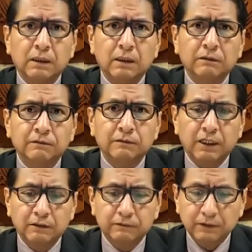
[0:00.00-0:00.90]
all
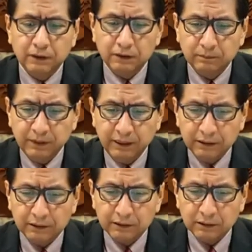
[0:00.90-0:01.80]
five fingered
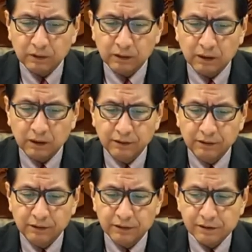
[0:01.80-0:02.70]
beings and we're all
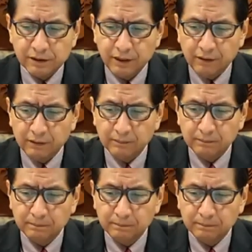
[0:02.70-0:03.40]
in this together.